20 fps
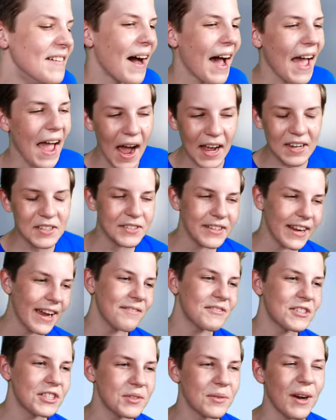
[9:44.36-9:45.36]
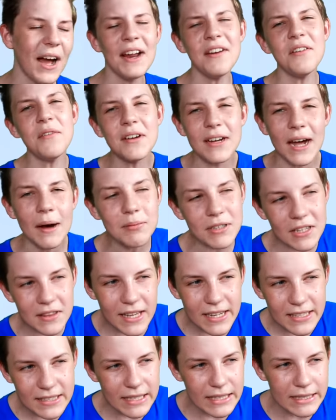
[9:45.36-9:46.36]
I, I, do have to do it. I know a couple of
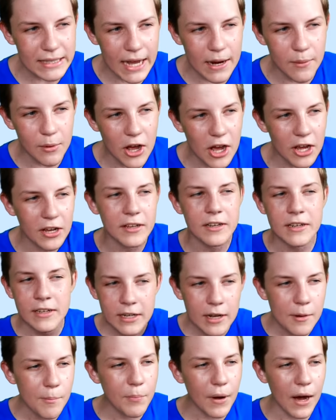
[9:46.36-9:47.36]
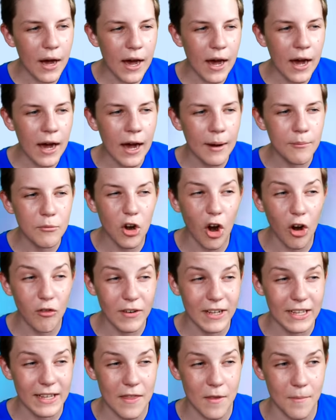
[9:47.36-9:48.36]
things in clay work, but I'm
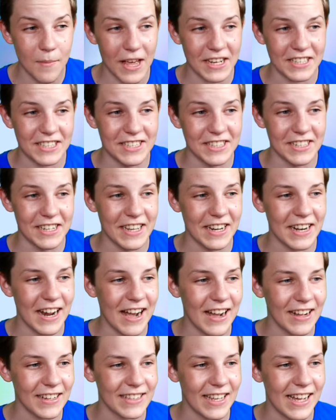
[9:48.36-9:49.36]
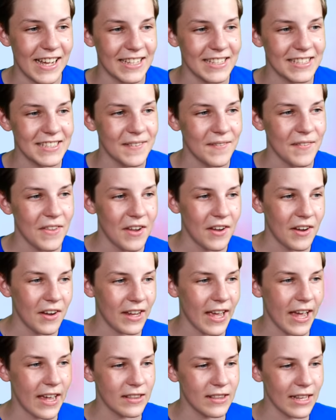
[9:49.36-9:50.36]
not really the best at it in art class.
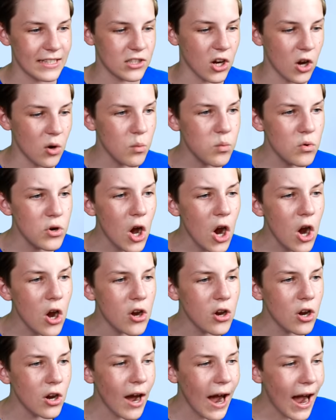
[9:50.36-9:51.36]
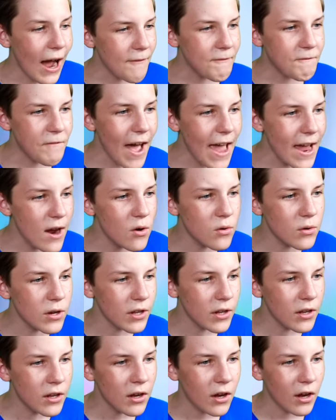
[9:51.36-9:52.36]
Okay, let's go. No! I failed!
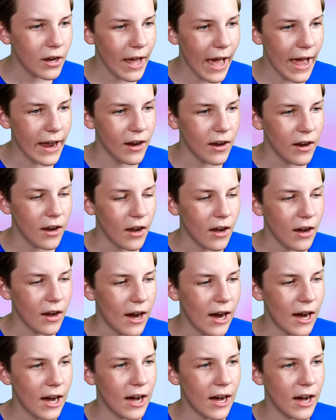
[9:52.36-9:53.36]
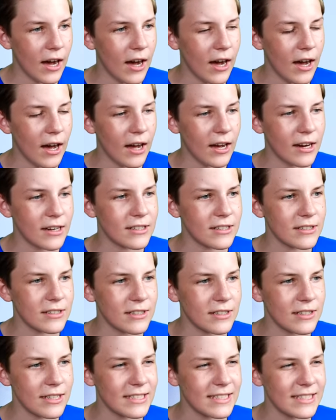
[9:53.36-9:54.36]
Okay, uh,
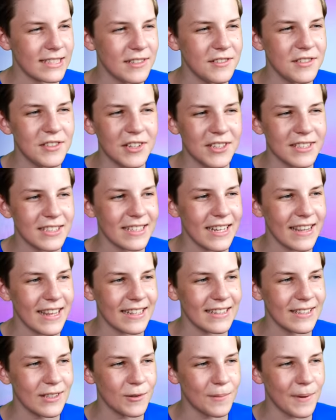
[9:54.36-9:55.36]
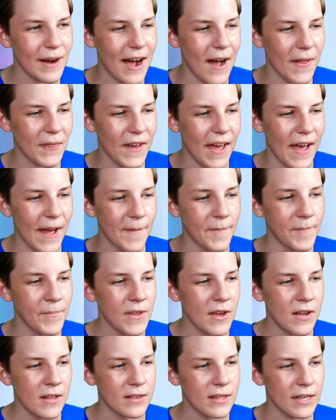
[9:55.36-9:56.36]
oh, I did not see that little part there.
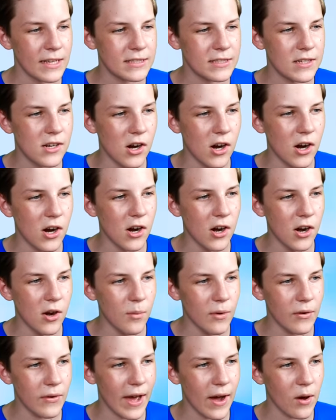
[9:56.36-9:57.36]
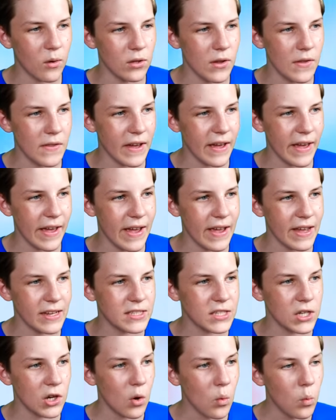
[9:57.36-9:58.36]
Let's go. We'll get all of
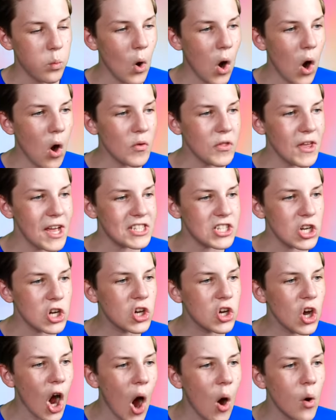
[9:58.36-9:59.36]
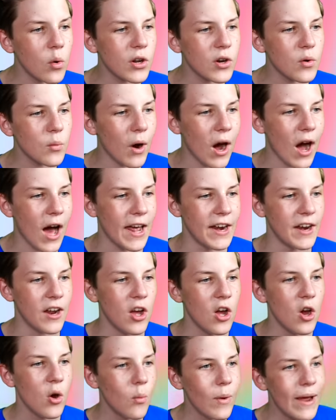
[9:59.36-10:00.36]
these. Whoa, there's a golden one.
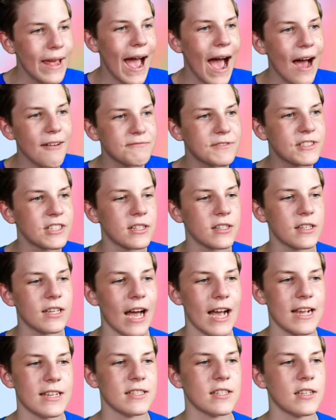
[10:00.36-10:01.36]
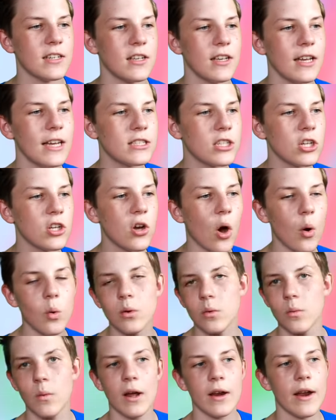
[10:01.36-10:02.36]
We have to... Guys, it's a
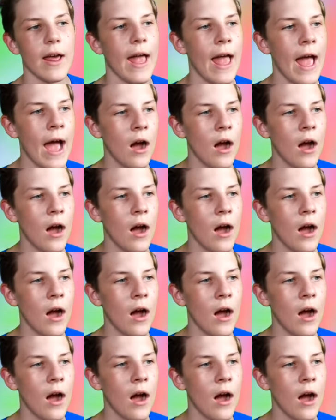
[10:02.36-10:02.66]
golden one.